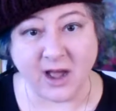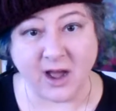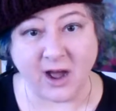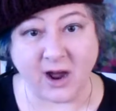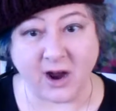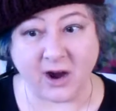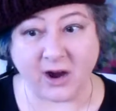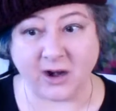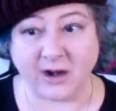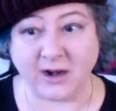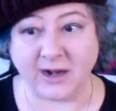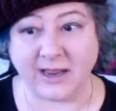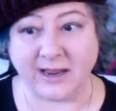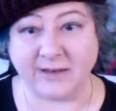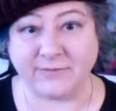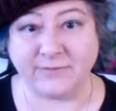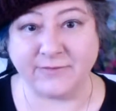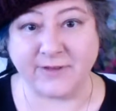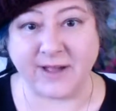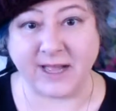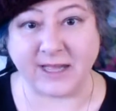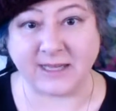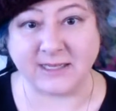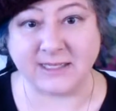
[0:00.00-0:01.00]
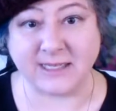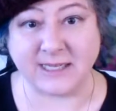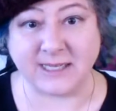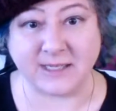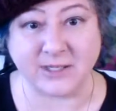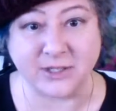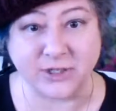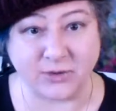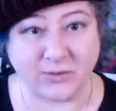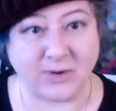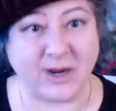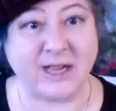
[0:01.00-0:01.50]
are in fact in
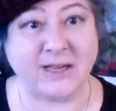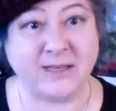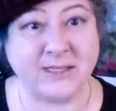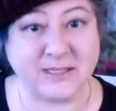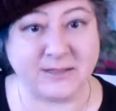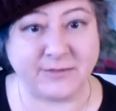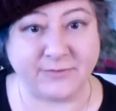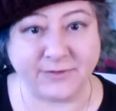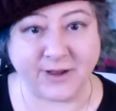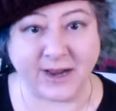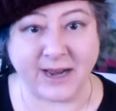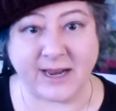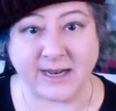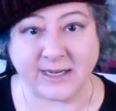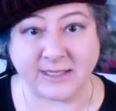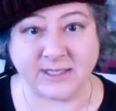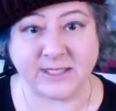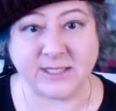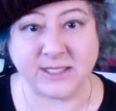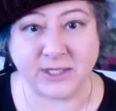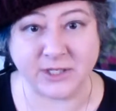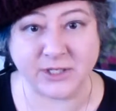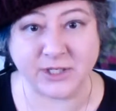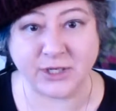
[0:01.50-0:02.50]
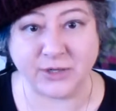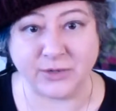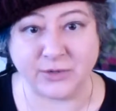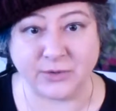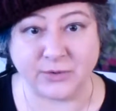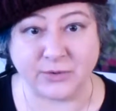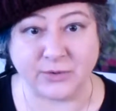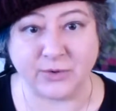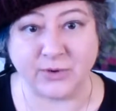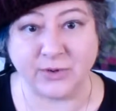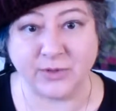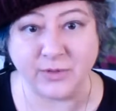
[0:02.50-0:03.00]
direct defiance
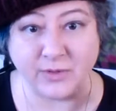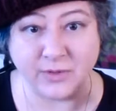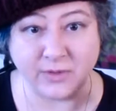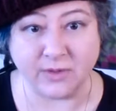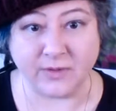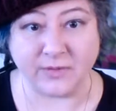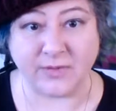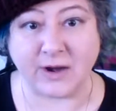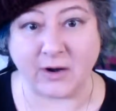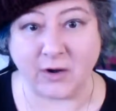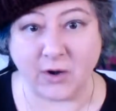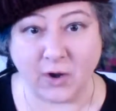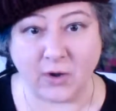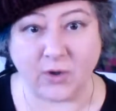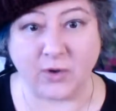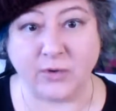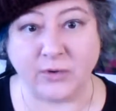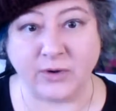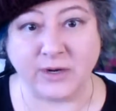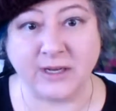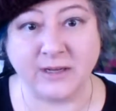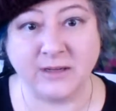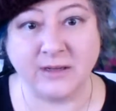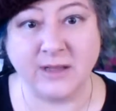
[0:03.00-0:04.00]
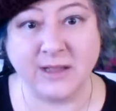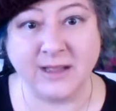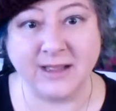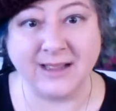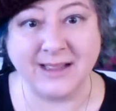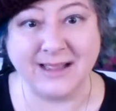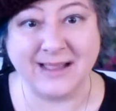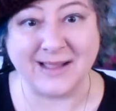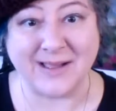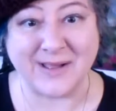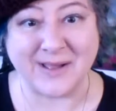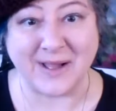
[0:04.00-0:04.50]
to their own
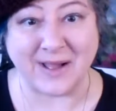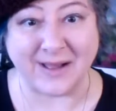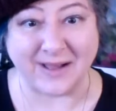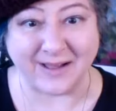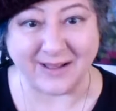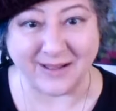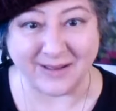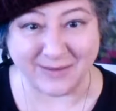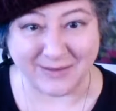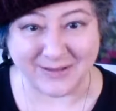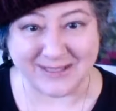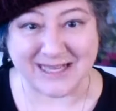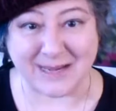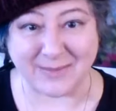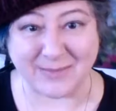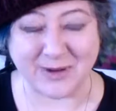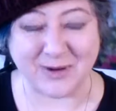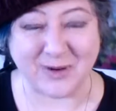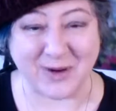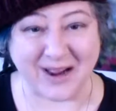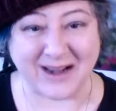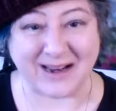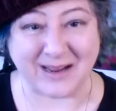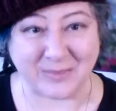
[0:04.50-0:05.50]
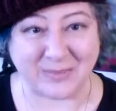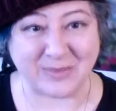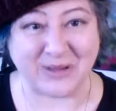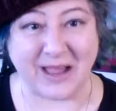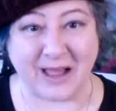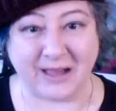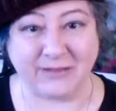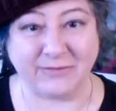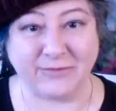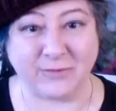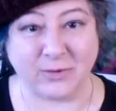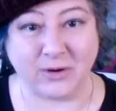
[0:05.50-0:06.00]
Democratic
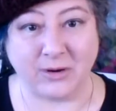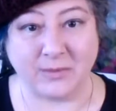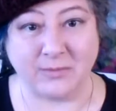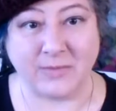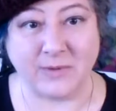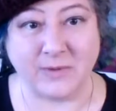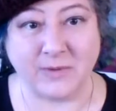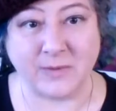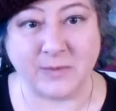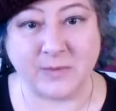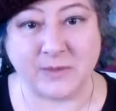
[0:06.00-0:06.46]
platform.